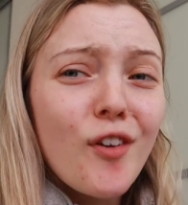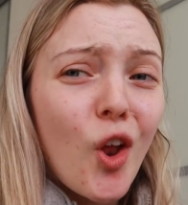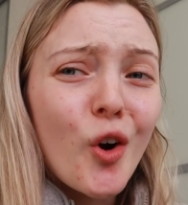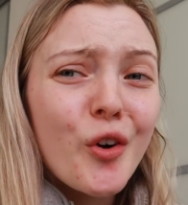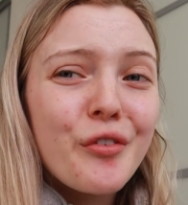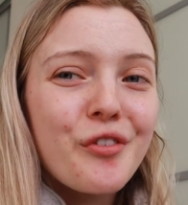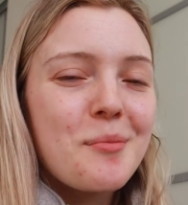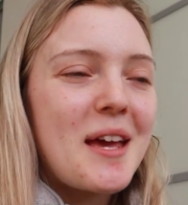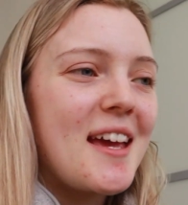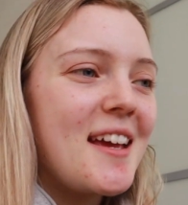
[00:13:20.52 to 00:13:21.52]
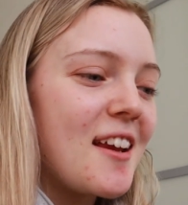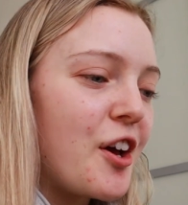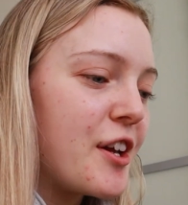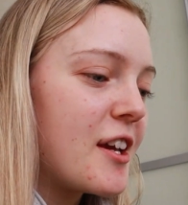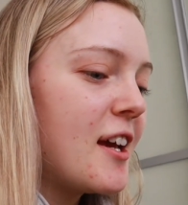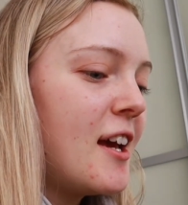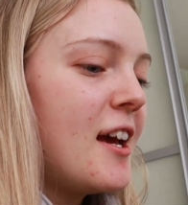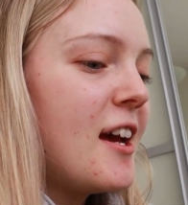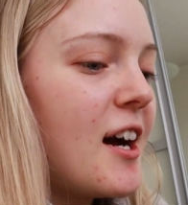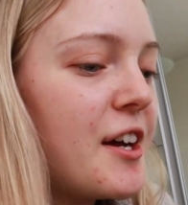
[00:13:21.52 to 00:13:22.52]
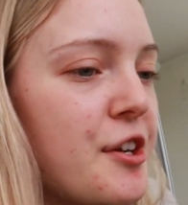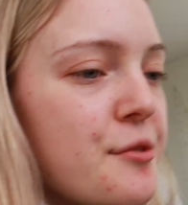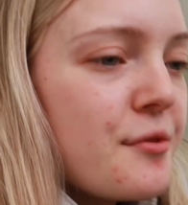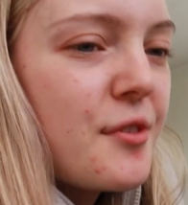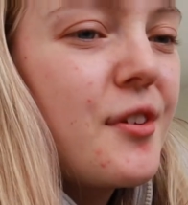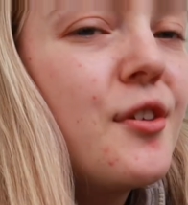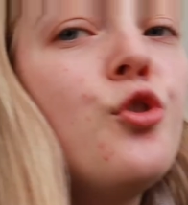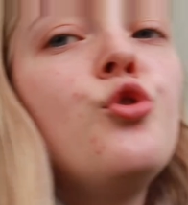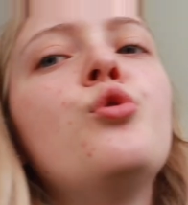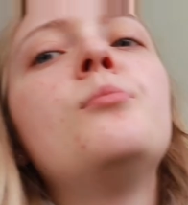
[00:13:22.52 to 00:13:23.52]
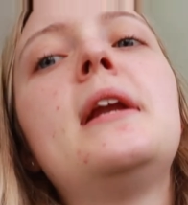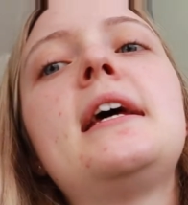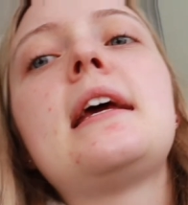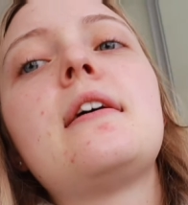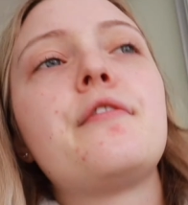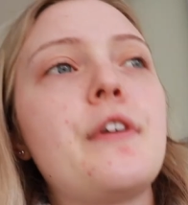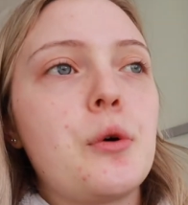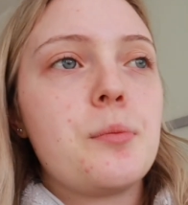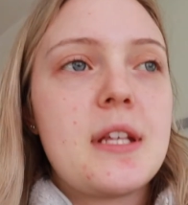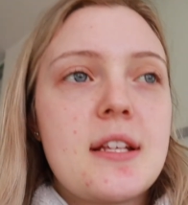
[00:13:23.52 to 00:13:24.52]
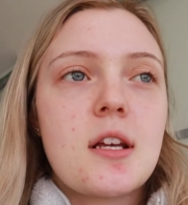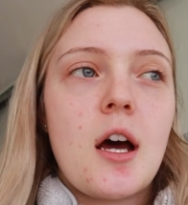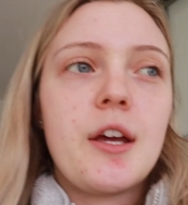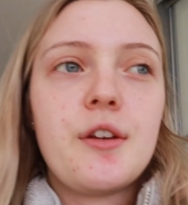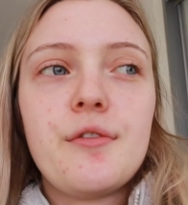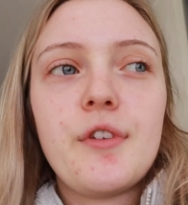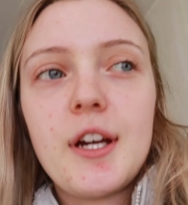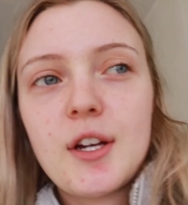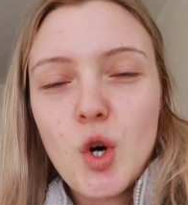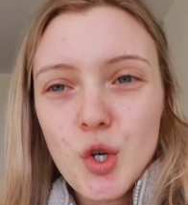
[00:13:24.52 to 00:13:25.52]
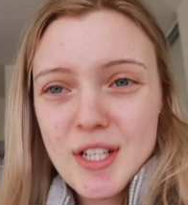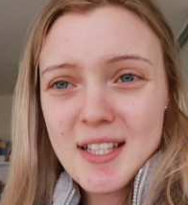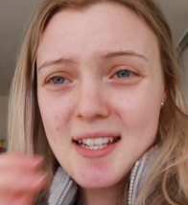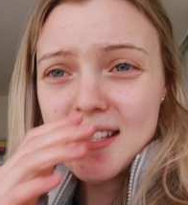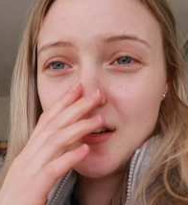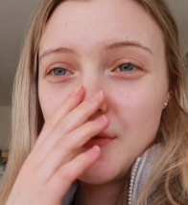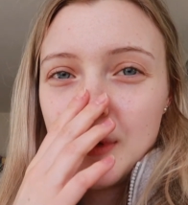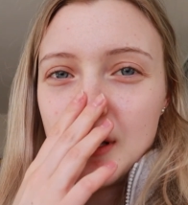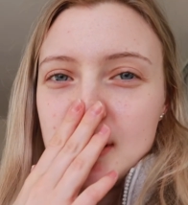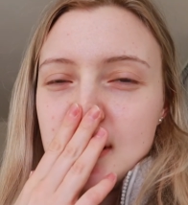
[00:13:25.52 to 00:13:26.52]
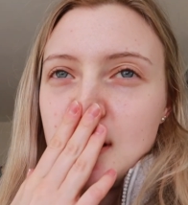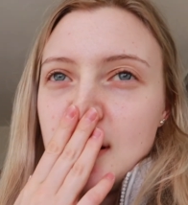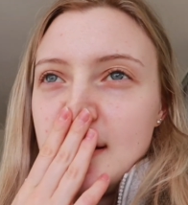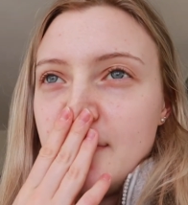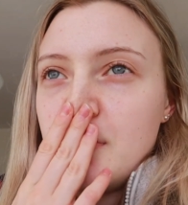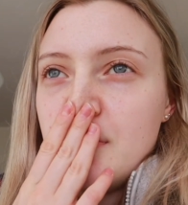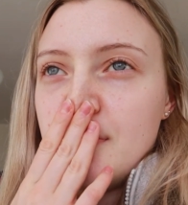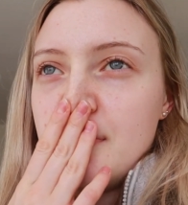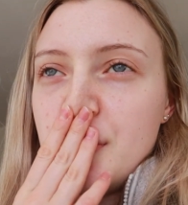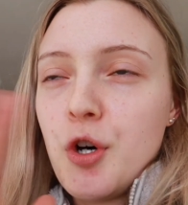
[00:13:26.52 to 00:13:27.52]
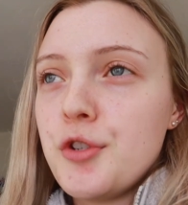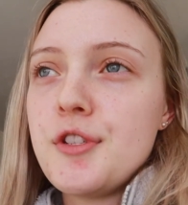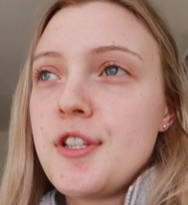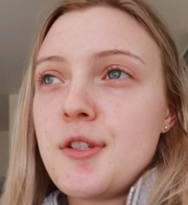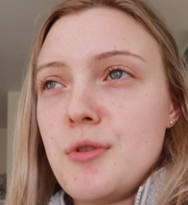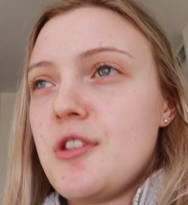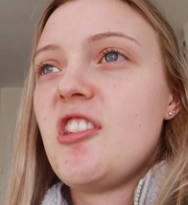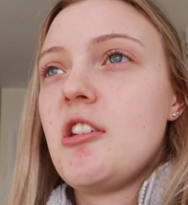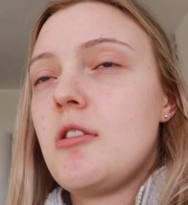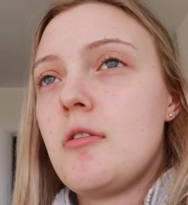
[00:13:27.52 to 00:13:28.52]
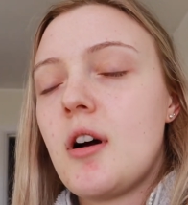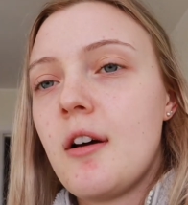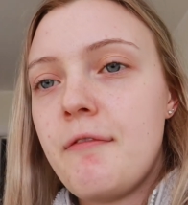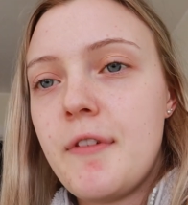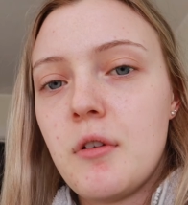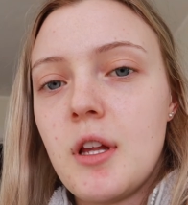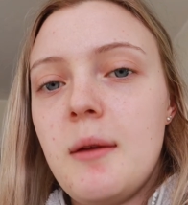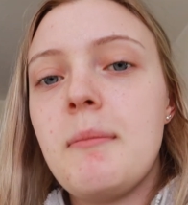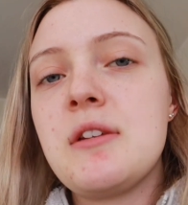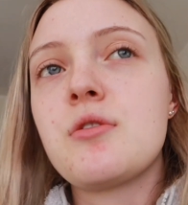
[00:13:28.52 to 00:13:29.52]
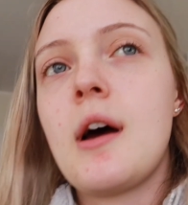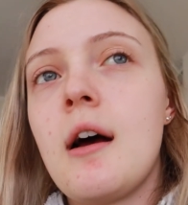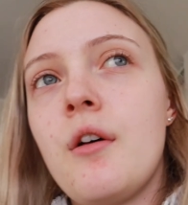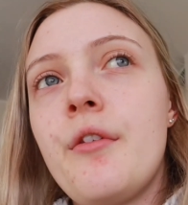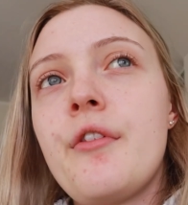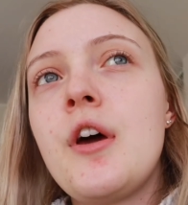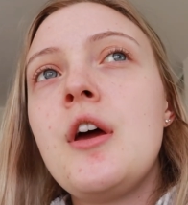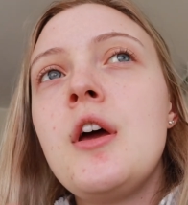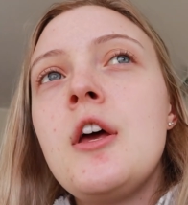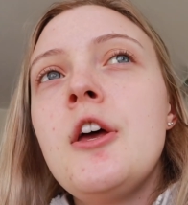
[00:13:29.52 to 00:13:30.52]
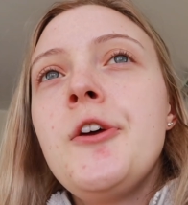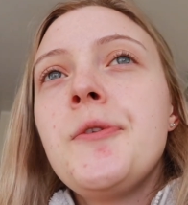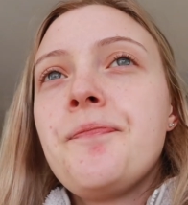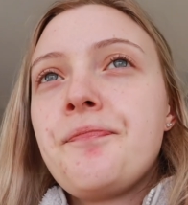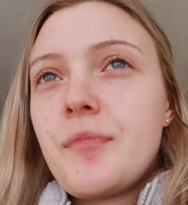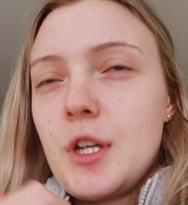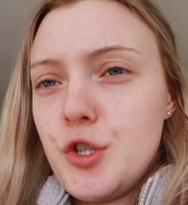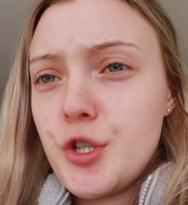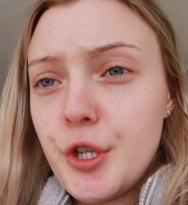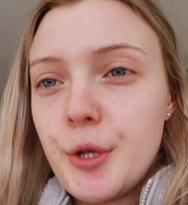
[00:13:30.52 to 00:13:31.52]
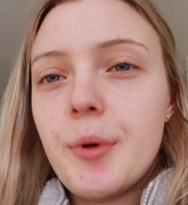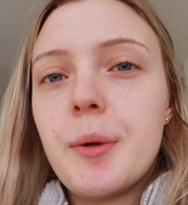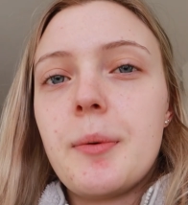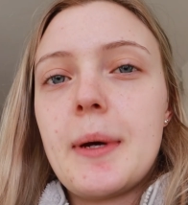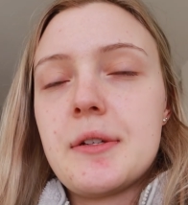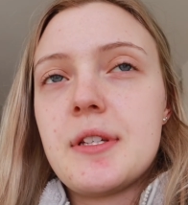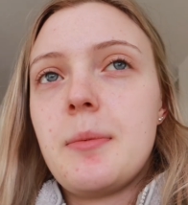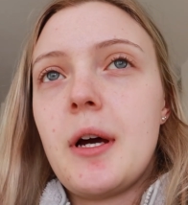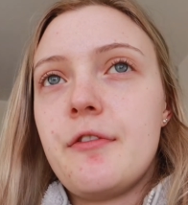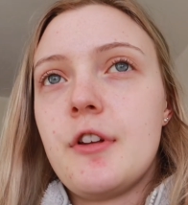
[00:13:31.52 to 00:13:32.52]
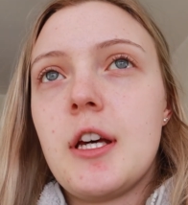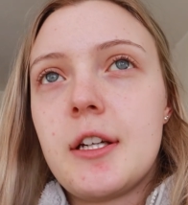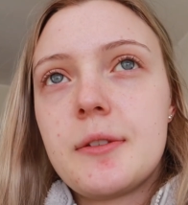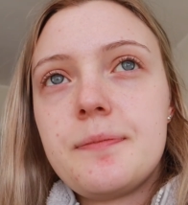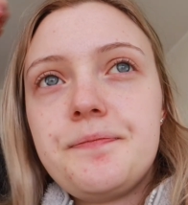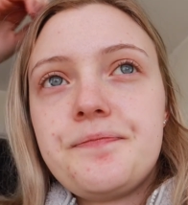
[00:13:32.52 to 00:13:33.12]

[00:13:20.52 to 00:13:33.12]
vlog for me. Like, I don't normally film this kind of like honesty stuff because uh, if I'm honest with you, I feel like mental health, you should open up about it, but I feel like